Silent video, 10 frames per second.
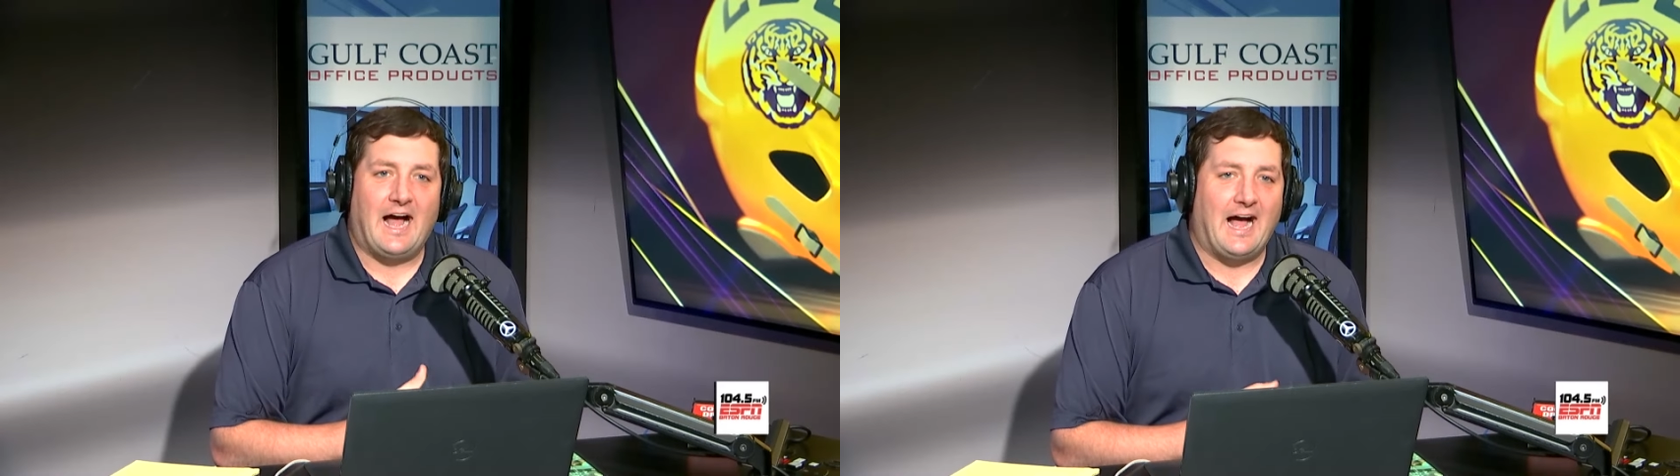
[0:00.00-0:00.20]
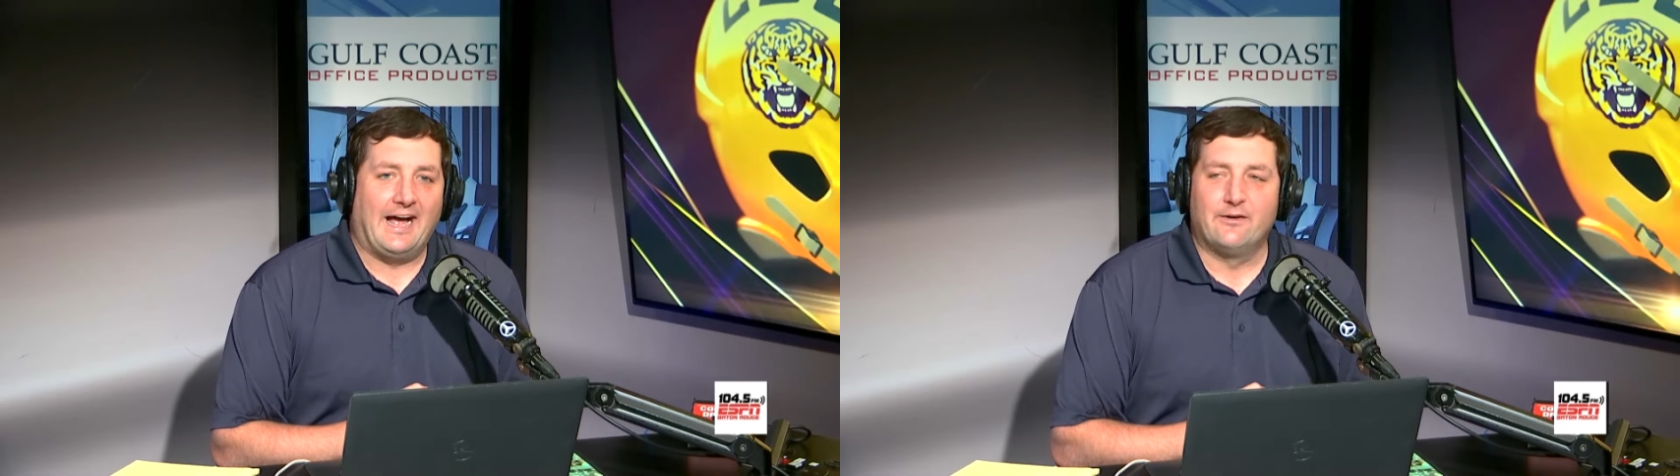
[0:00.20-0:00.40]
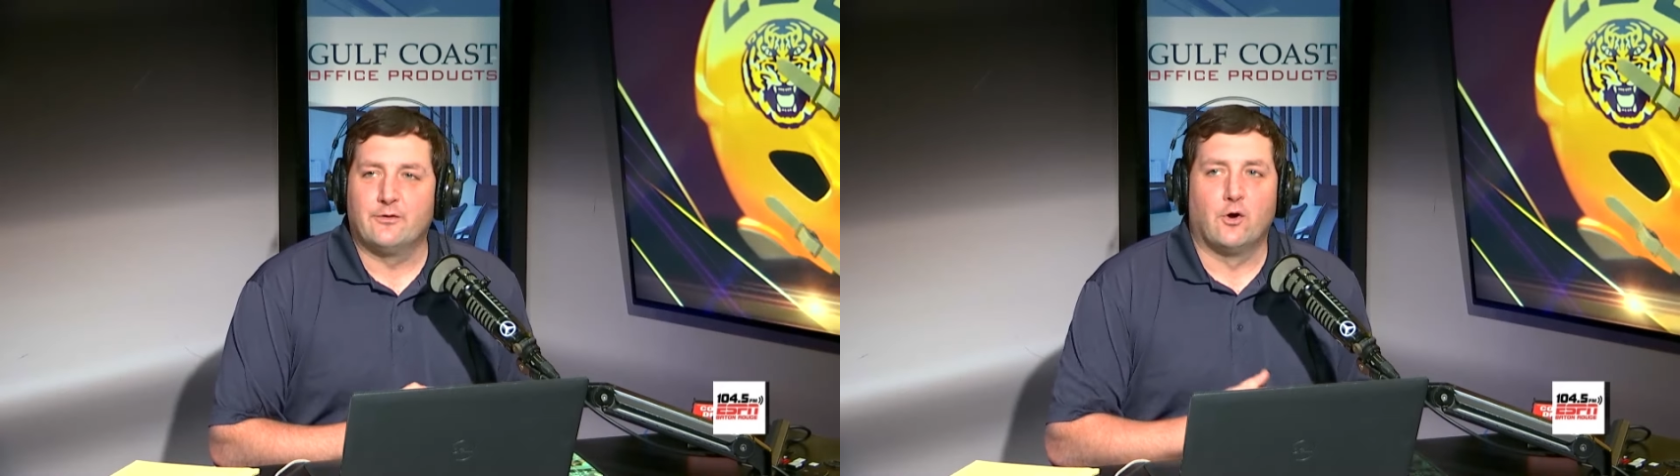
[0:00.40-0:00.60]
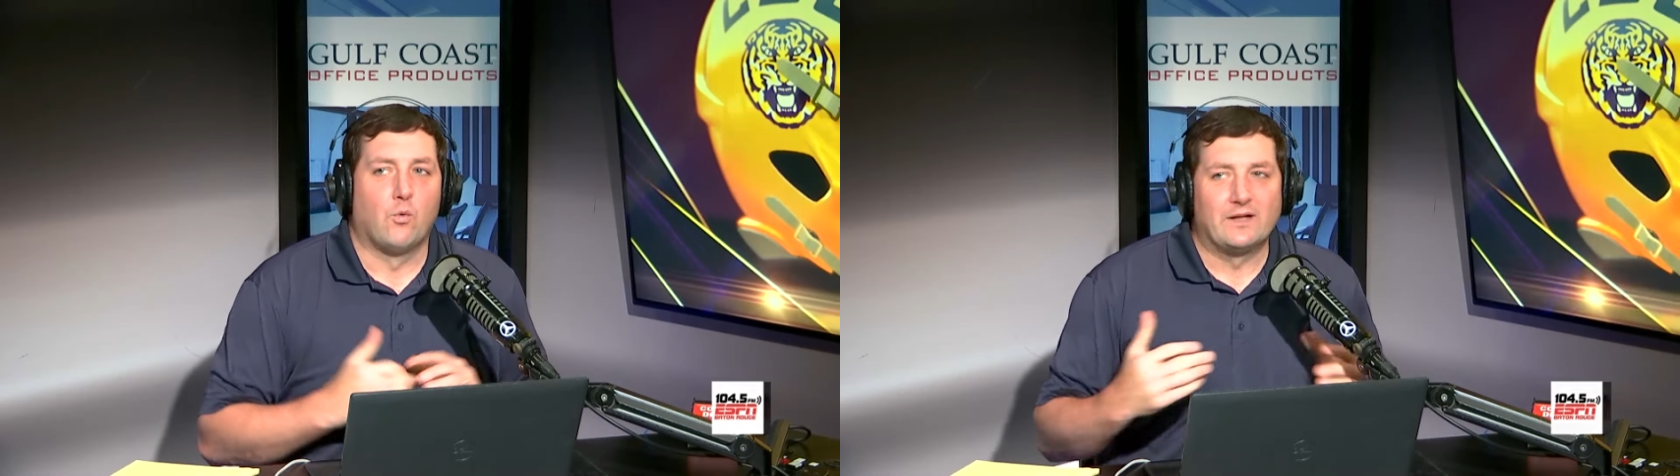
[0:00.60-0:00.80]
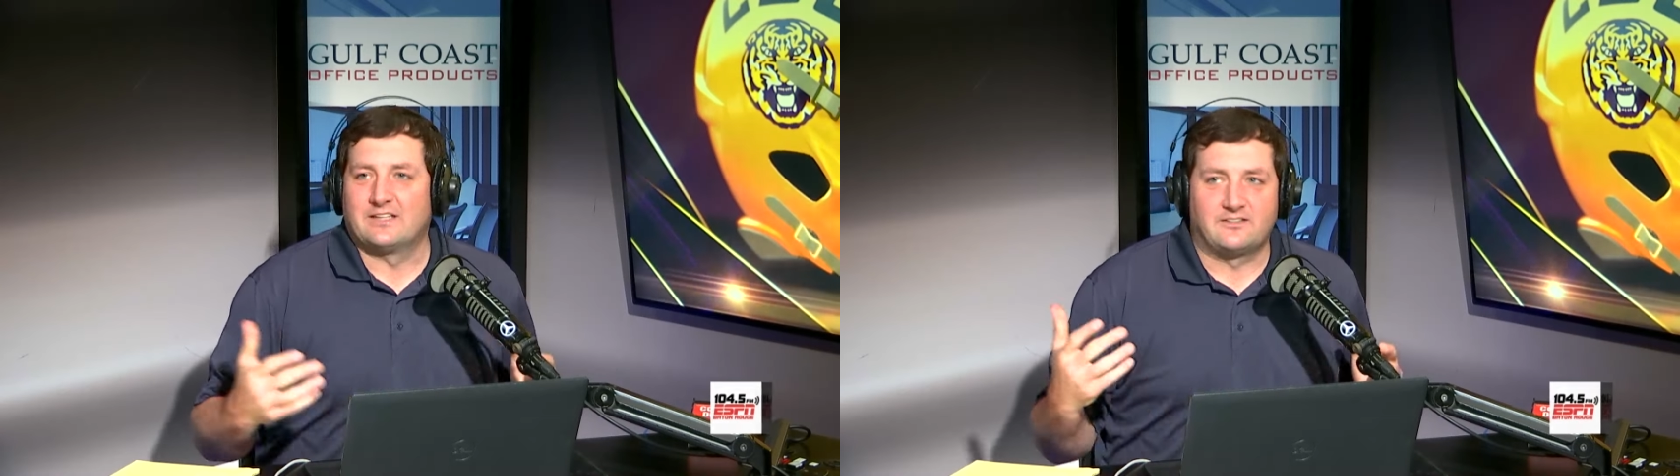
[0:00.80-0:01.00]
I don't know
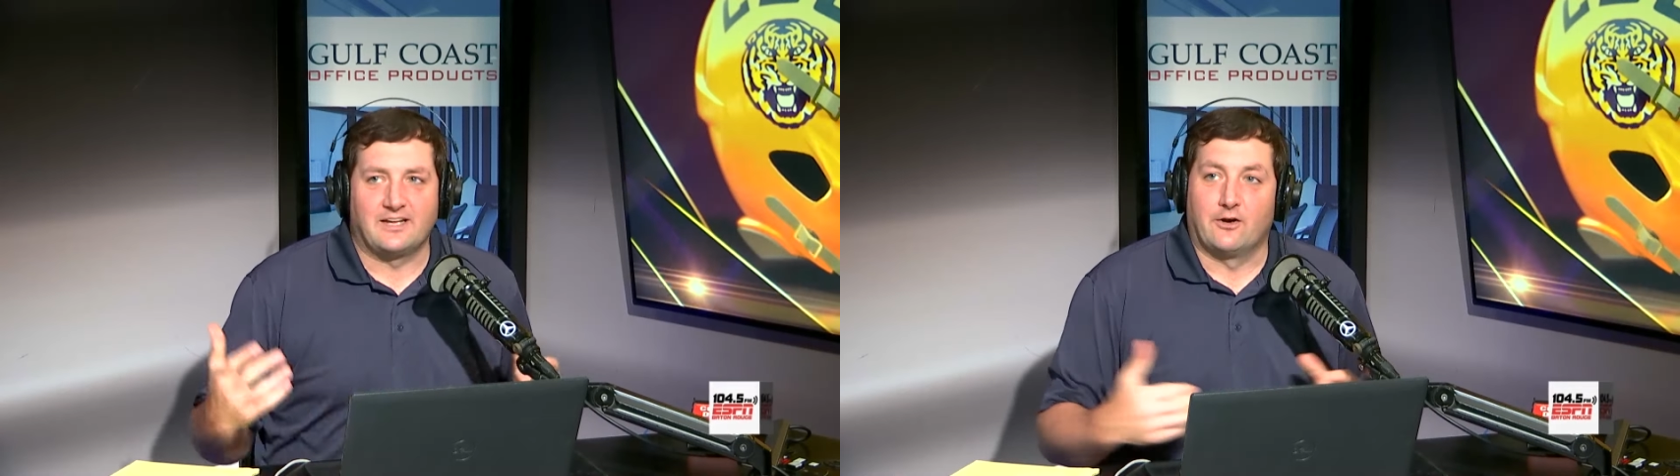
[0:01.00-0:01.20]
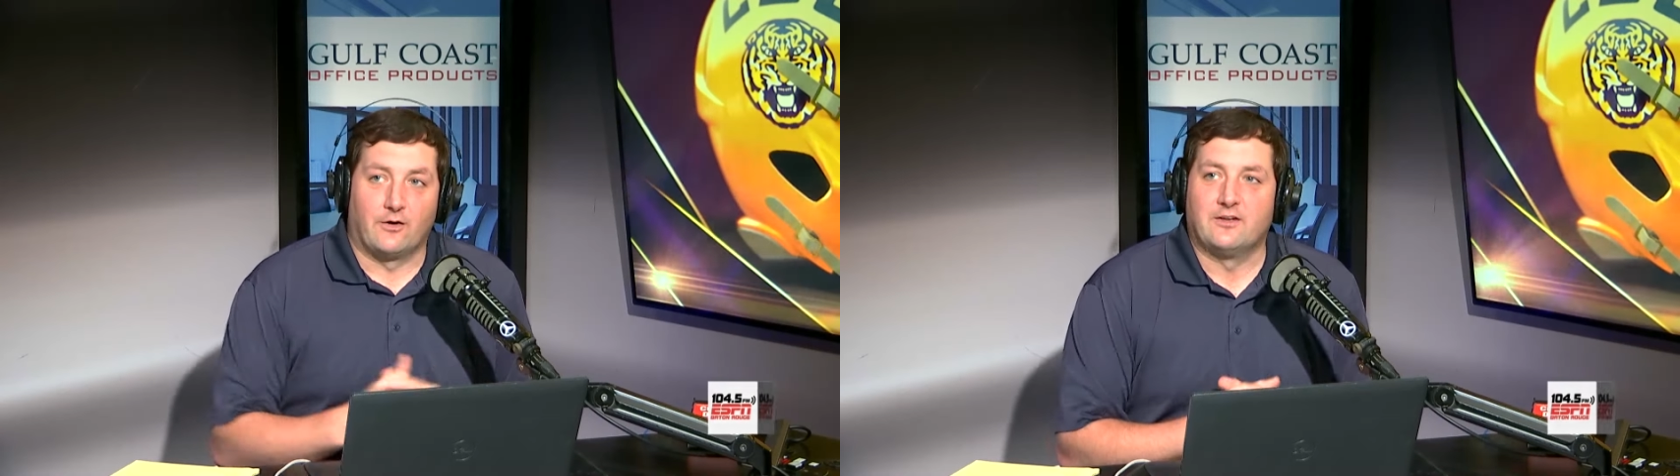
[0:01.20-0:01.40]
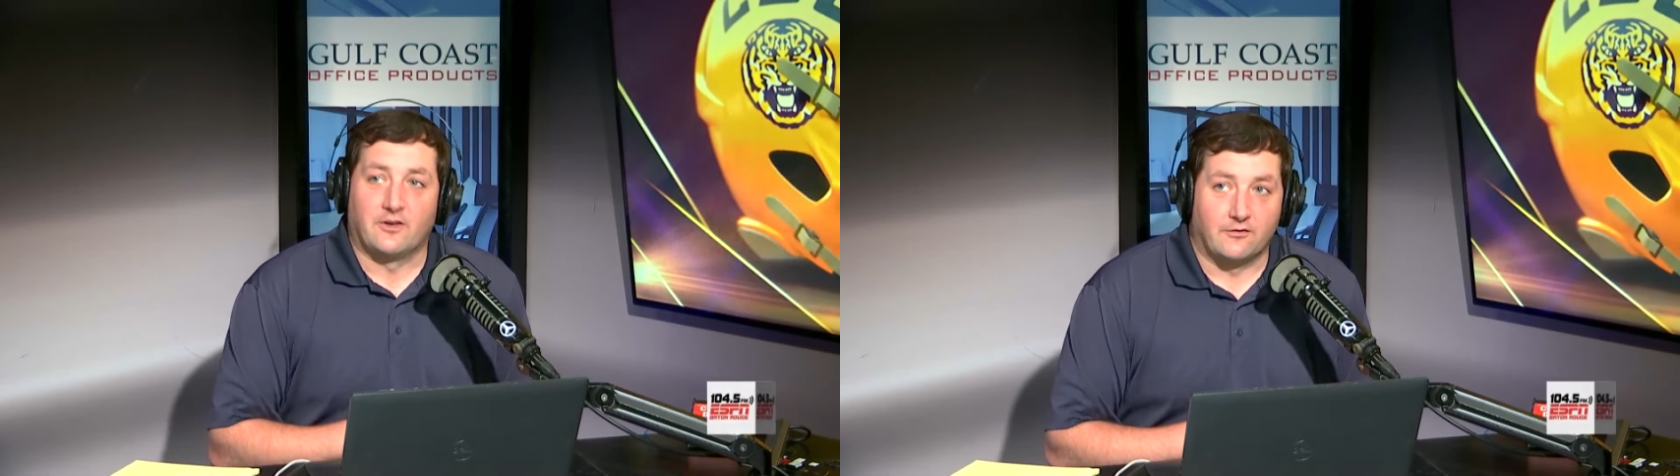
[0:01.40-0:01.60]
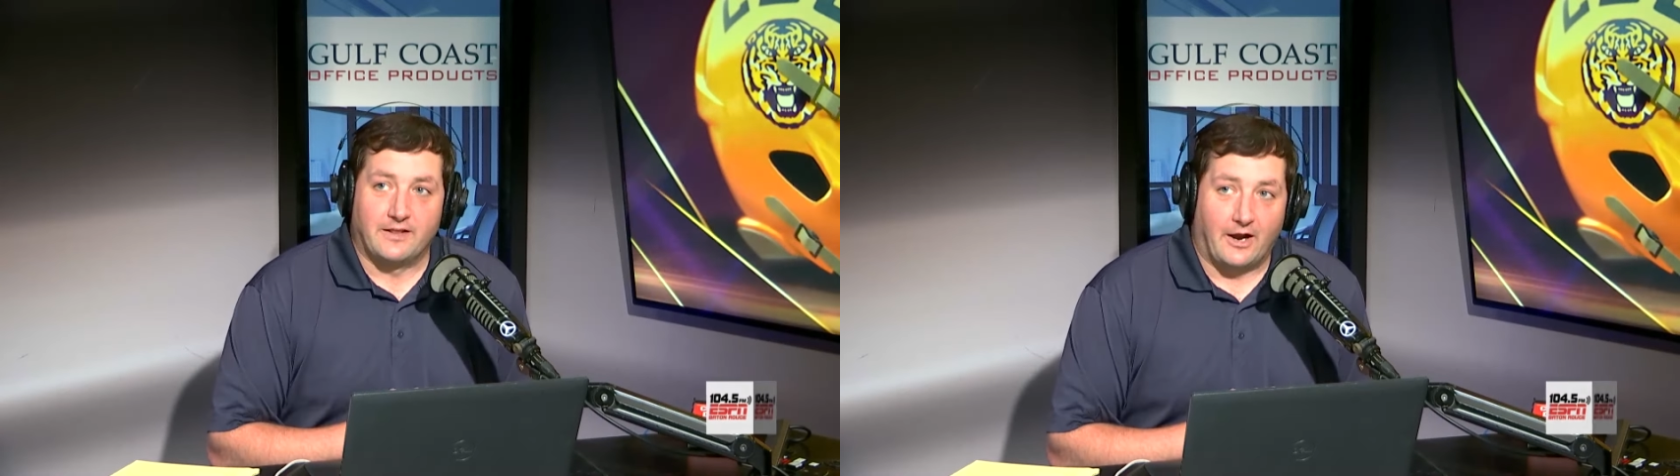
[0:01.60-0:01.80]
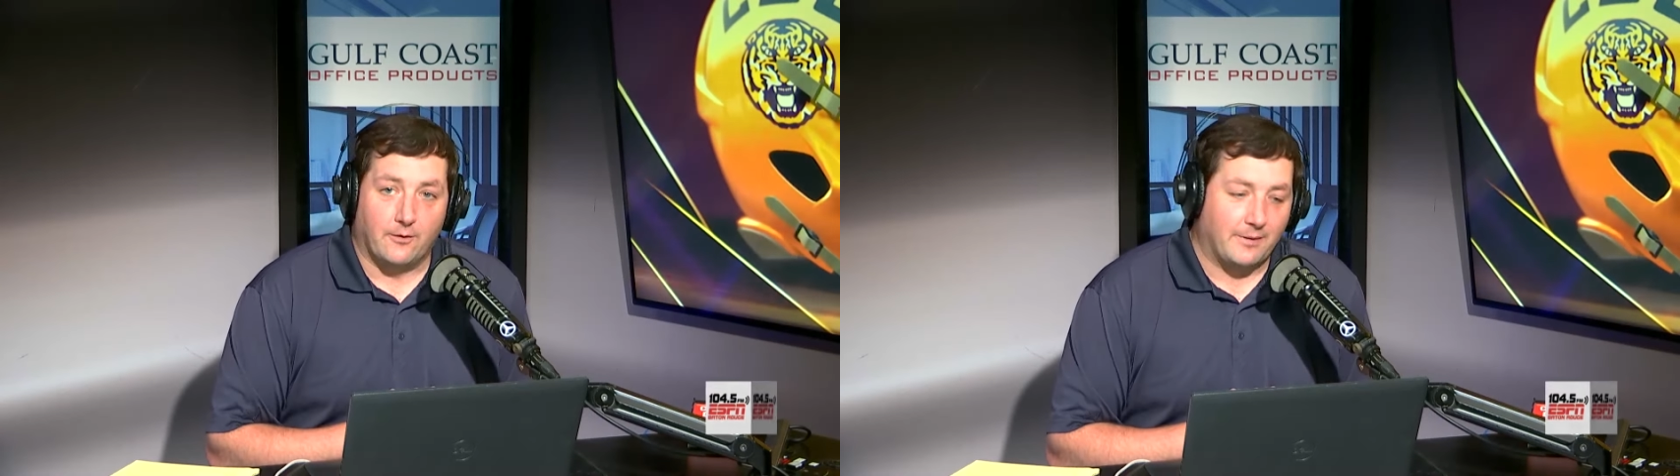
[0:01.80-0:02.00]
what the tenor is over there,